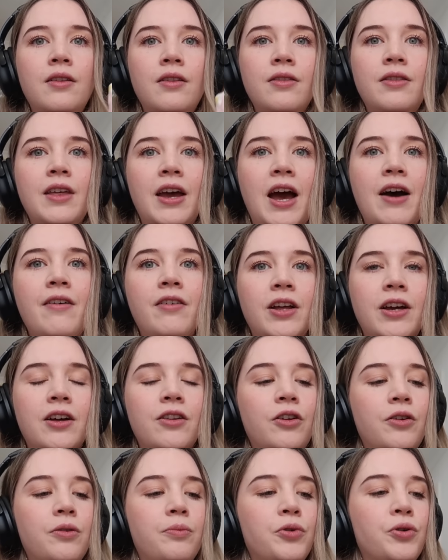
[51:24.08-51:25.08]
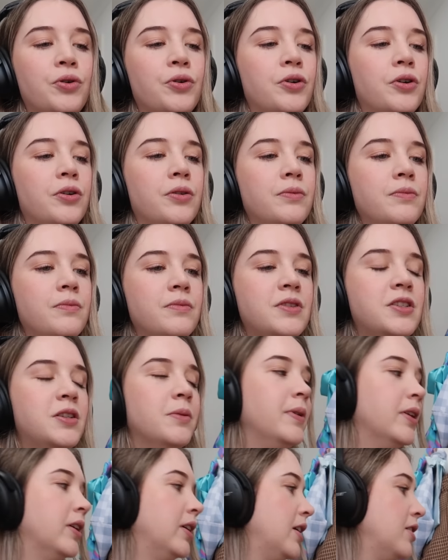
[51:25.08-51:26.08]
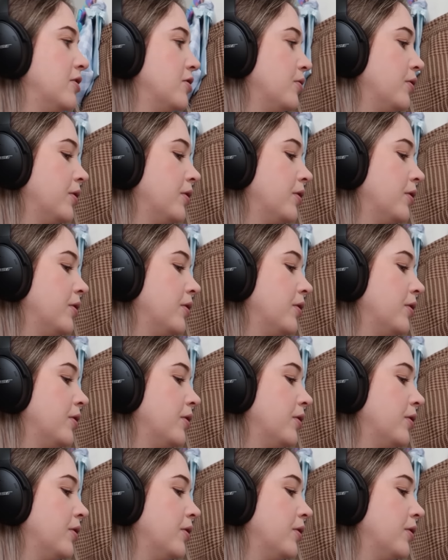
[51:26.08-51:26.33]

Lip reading: they have like a lot more stability to